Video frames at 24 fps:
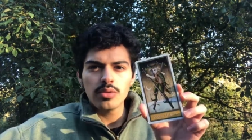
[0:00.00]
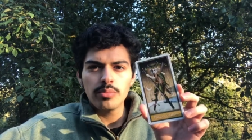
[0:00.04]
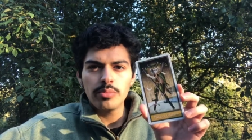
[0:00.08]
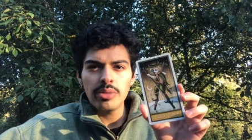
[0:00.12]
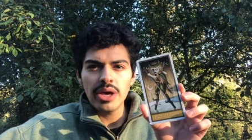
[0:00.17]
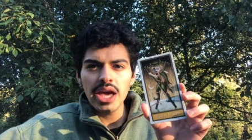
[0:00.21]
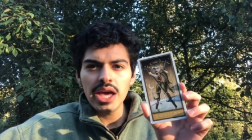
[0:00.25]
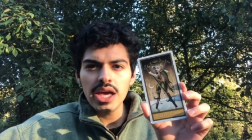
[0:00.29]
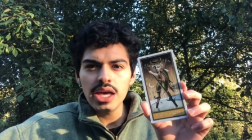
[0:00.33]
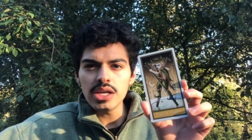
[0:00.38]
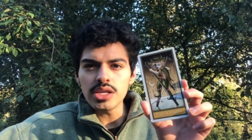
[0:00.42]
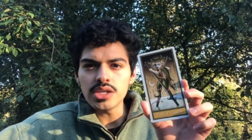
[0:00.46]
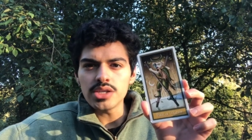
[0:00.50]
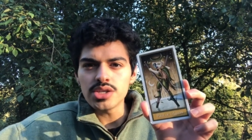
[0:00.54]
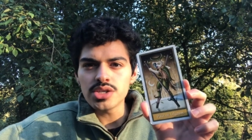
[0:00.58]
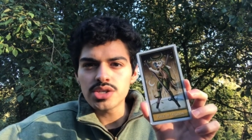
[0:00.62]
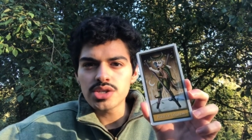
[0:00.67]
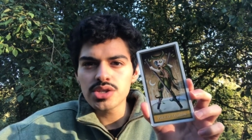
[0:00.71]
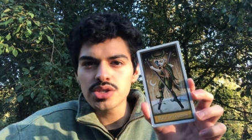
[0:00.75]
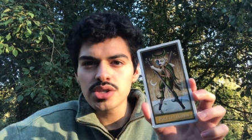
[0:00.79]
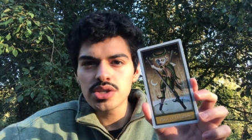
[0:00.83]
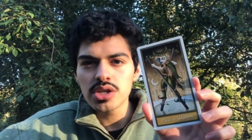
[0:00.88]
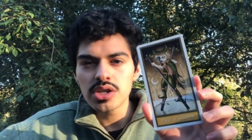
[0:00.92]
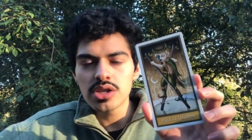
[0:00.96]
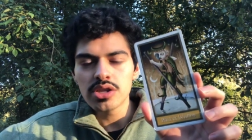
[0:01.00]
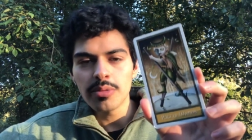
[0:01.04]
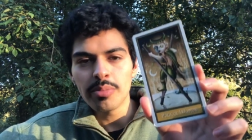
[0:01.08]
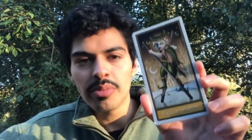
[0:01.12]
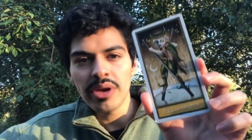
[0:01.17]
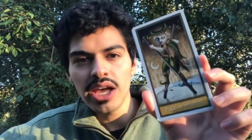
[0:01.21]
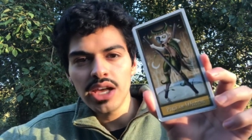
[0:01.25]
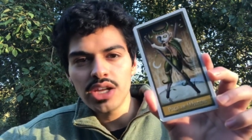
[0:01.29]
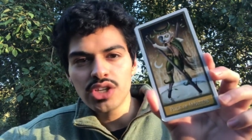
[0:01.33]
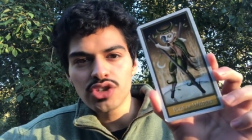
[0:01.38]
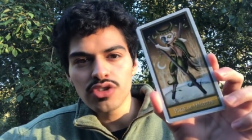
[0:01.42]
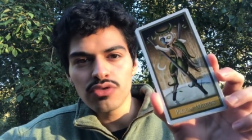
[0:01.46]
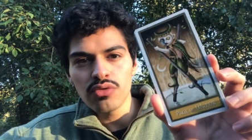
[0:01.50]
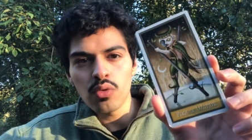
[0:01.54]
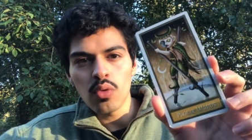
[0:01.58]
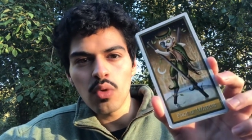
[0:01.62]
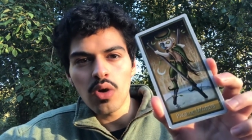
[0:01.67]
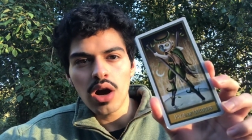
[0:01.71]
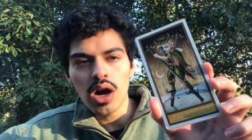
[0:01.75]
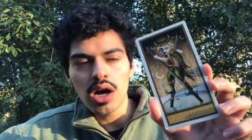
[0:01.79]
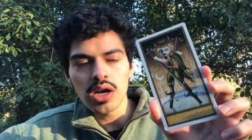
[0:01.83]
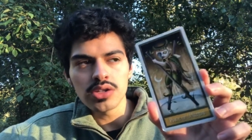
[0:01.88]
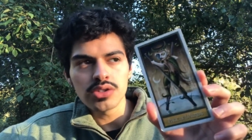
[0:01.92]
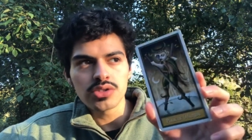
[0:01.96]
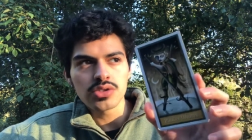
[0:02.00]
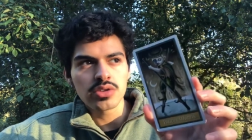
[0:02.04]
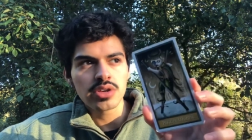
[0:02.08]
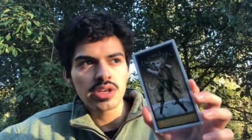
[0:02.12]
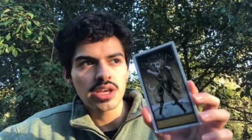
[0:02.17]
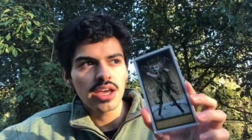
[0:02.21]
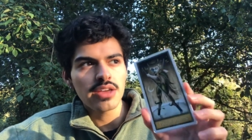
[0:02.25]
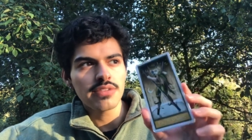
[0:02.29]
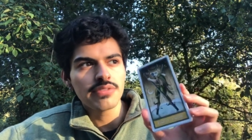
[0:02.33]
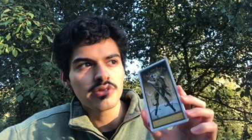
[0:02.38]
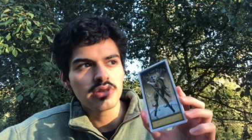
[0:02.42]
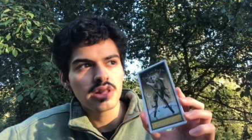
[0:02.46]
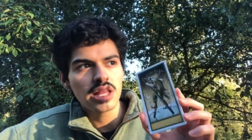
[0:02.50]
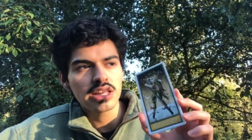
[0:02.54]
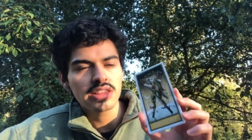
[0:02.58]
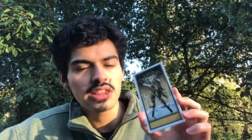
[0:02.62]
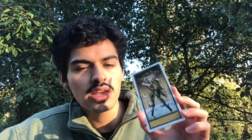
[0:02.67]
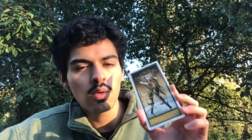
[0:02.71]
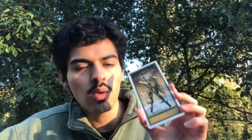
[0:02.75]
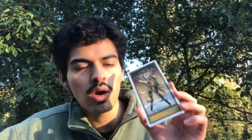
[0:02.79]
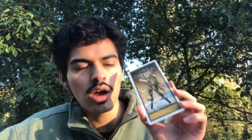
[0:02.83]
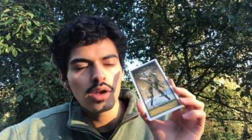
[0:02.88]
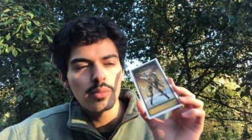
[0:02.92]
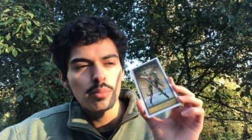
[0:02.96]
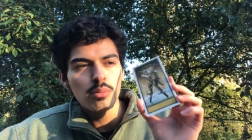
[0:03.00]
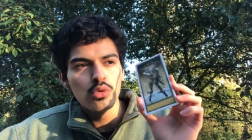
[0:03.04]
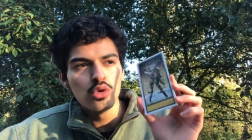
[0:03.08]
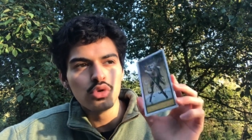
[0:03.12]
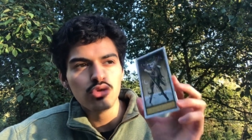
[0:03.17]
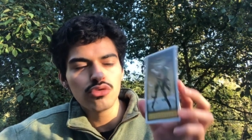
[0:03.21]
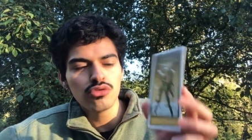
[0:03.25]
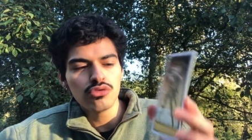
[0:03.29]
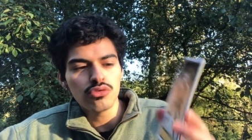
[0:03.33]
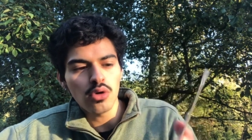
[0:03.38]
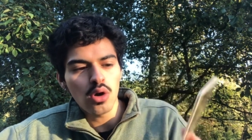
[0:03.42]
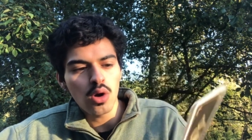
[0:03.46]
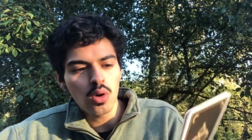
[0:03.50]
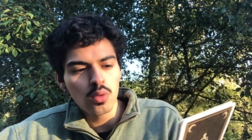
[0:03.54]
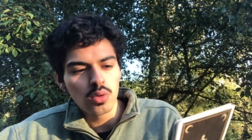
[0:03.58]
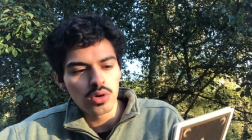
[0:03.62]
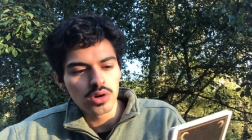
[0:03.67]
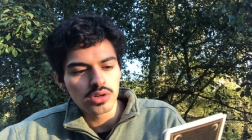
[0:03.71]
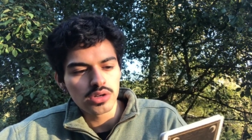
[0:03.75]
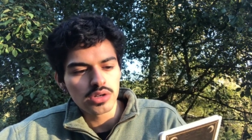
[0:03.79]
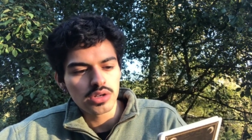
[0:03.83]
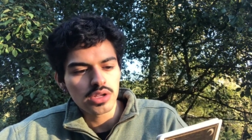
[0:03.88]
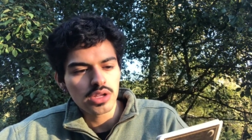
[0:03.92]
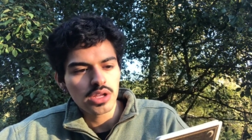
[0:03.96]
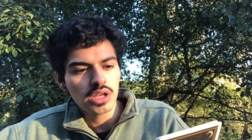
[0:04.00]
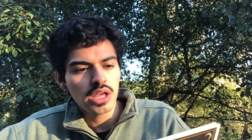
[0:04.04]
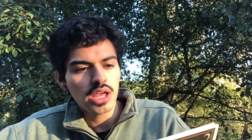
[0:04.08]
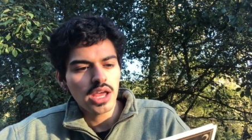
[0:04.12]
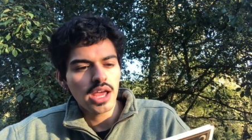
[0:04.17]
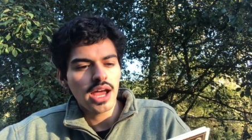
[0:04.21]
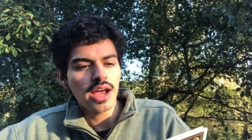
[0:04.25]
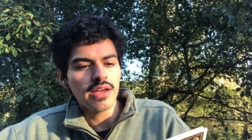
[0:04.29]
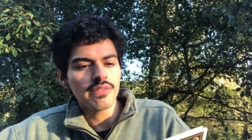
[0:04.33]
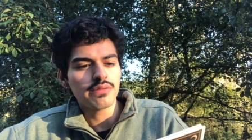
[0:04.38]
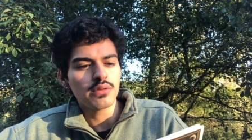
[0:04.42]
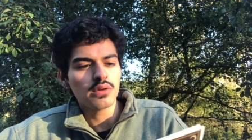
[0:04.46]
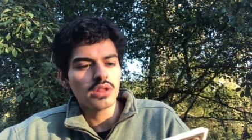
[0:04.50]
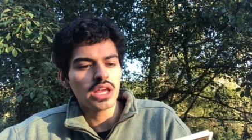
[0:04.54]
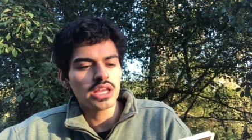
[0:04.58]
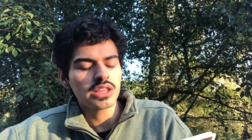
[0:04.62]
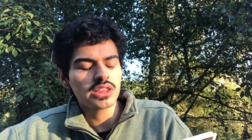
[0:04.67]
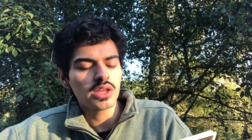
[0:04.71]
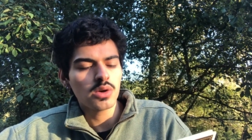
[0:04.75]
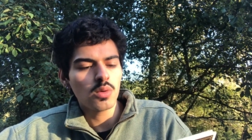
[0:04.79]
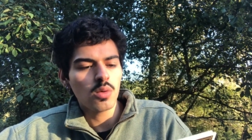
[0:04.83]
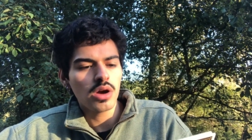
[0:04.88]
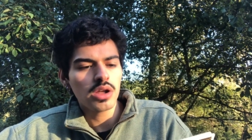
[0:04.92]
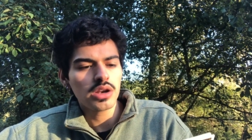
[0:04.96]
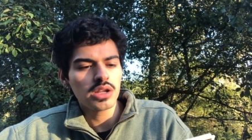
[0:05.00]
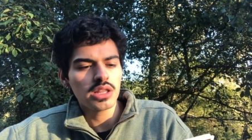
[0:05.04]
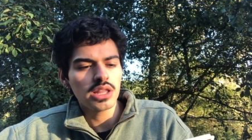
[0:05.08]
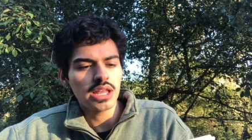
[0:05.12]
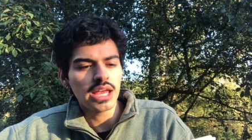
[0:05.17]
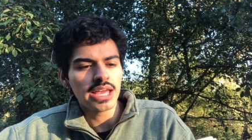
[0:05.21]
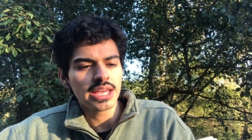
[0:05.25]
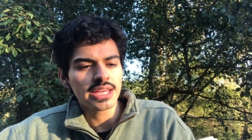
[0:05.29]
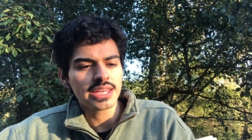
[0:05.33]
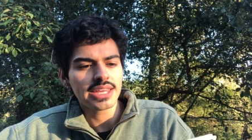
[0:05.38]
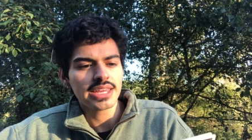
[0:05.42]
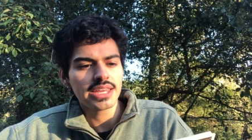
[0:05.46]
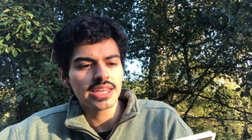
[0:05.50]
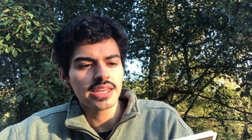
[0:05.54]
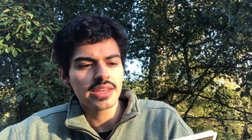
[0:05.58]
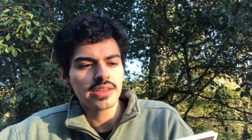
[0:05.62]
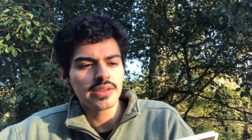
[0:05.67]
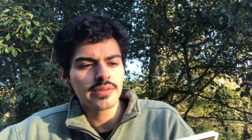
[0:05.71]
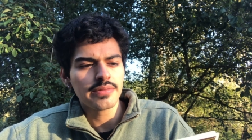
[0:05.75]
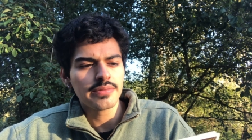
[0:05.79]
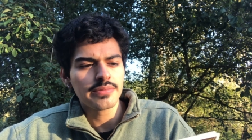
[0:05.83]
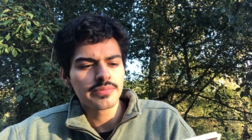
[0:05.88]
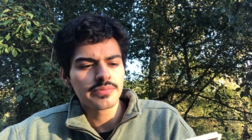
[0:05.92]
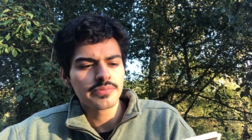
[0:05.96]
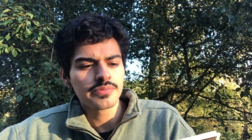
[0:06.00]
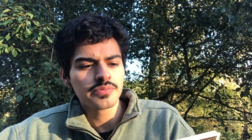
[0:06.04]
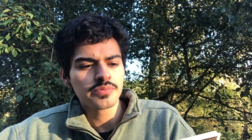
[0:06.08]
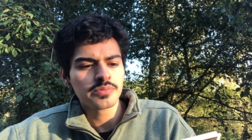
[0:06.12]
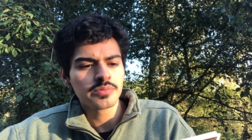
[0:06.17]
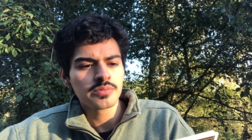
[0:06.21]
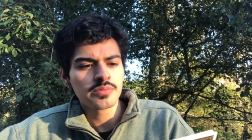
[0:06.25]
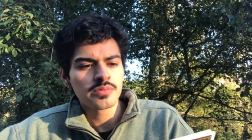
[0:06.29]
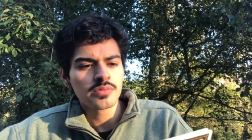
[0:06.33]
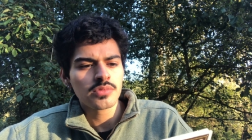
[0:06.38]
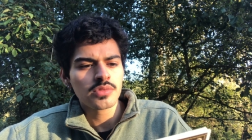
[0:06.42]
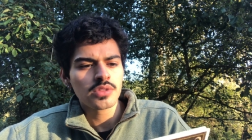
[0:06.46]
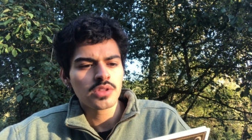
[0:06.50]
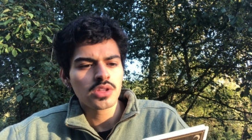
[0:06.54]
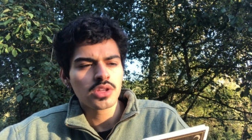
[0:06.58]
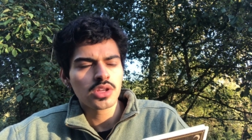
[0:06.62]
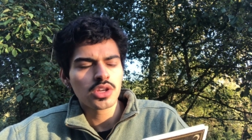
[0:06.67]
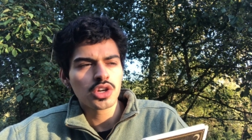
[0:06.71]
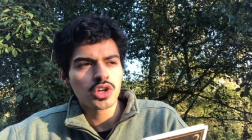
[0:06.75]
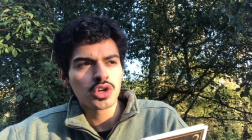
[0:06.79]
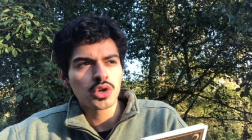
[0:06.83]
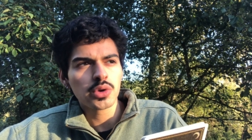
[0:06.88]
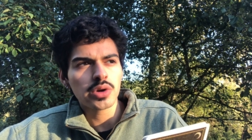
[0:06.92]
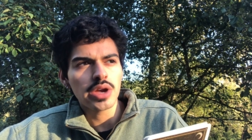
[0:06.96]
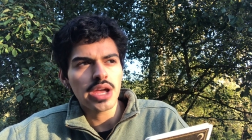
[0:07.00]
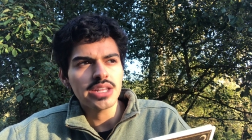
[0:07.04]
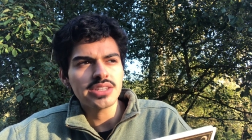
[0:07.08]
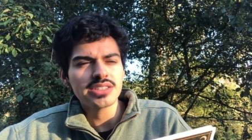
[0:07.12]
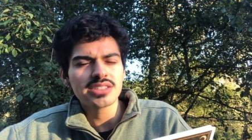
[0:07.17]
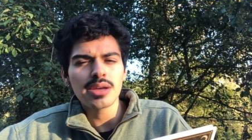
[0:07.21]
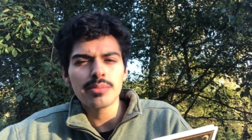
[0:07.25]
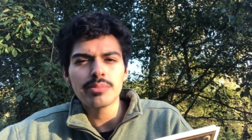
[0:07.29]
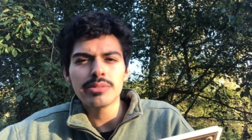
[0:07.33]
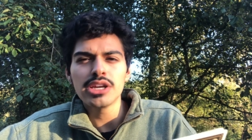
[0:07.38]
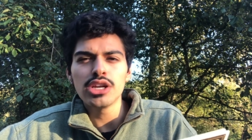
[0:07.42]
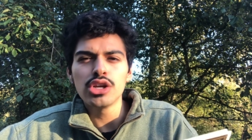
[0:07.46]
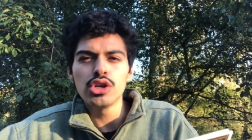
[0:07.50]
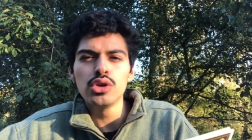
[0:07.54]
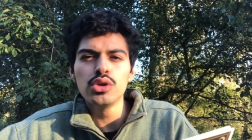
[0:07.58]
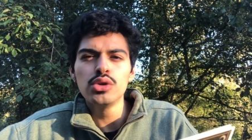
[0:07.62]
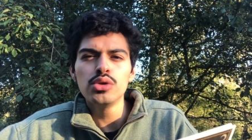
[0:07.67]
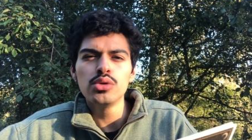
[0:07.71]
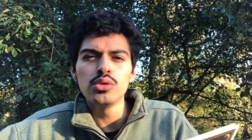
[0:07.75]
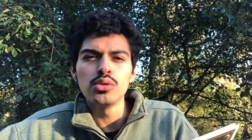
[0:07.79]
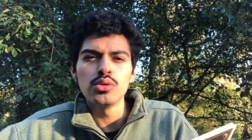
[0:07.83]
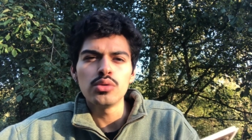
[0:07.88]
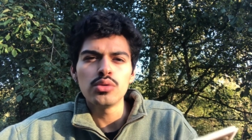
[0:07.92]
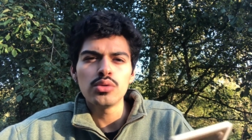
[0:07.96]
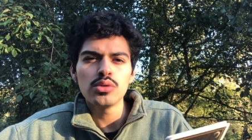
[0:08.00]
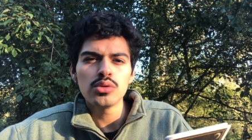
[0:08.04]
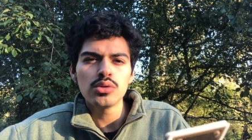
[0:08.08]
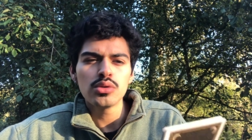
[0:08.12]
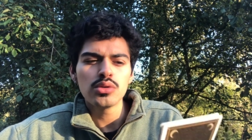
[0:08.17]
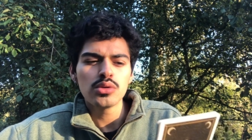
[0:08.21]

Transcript: Page, the page of wands, okay? I feel like they want to move forward. I feel like they want to like create something new